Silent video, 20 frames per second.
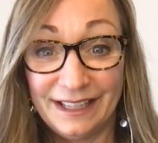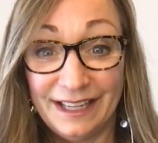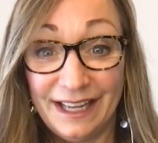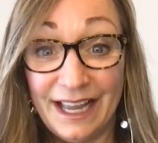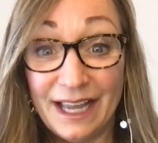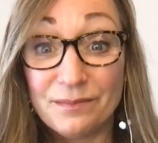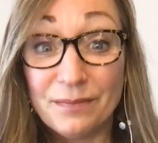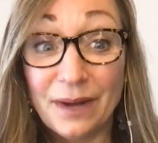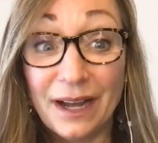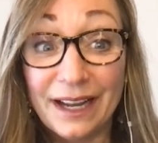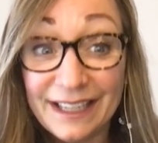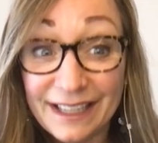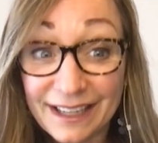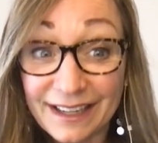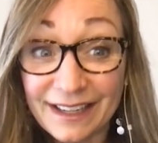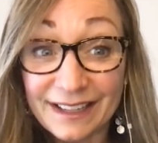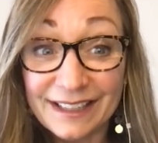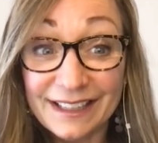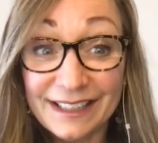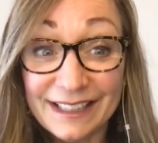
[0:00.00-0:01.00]
And buy
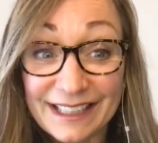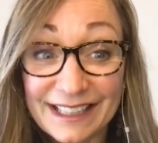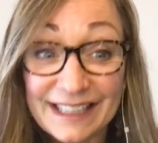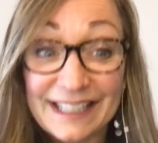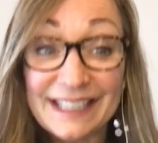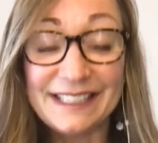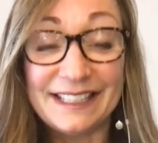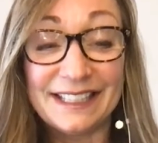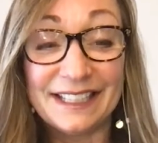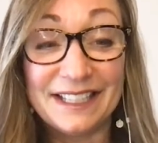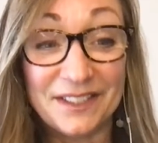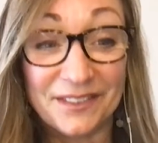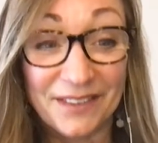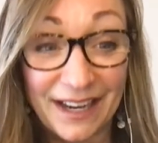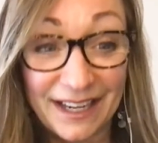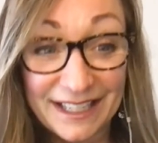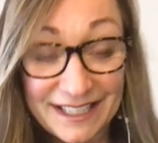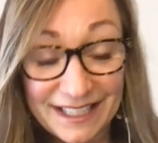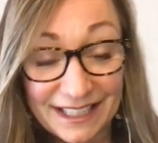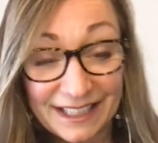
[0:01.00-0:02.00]
young in this
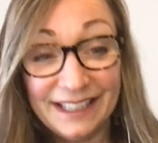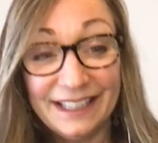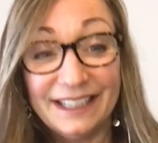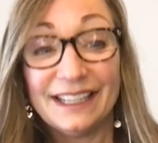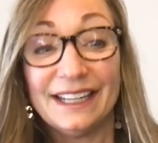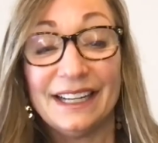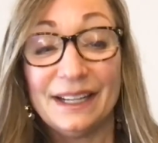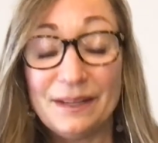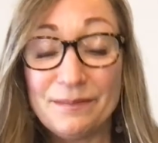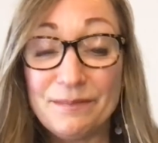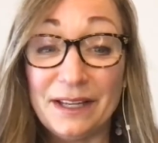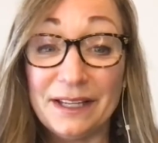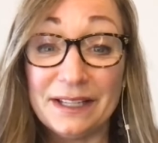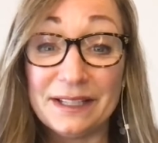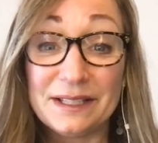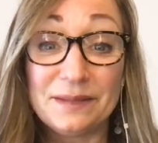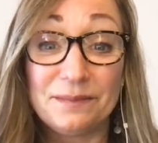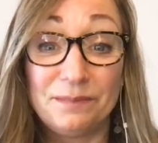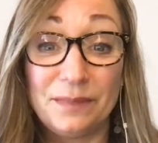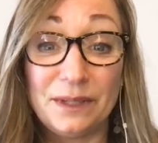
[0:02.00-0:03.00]
situation
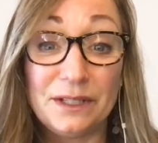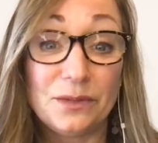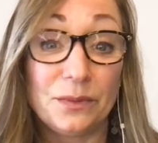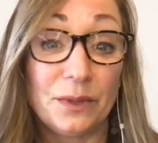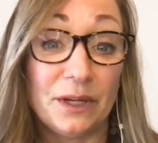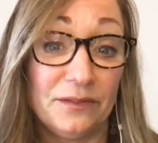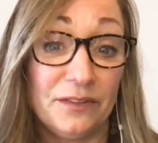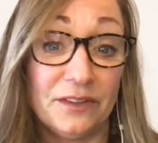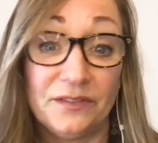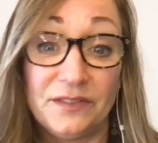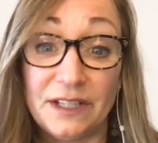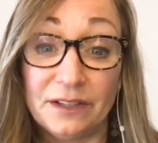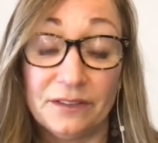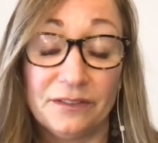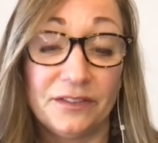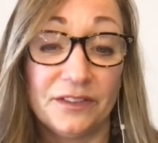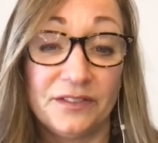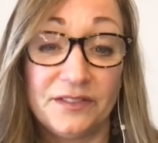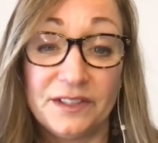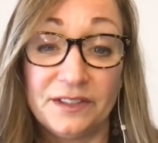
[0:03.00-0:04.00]
means between 50 and
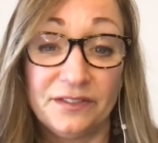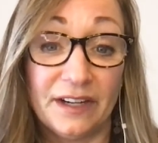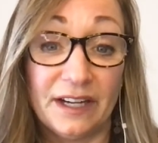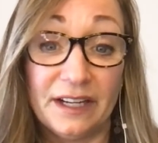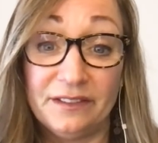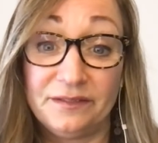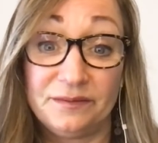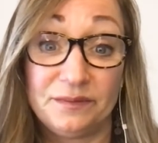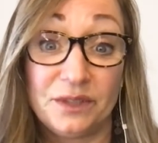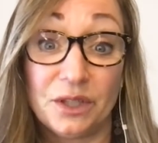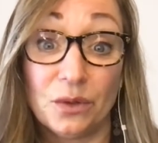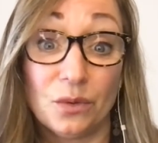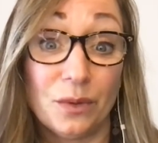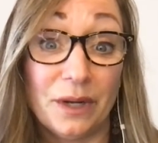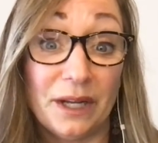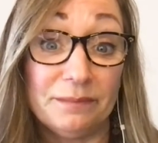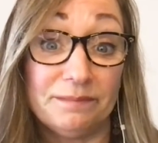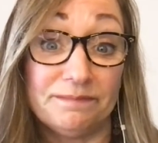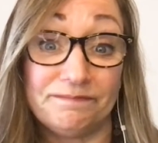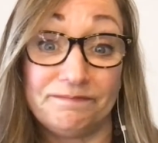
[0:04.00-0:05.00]
55. Don't wait.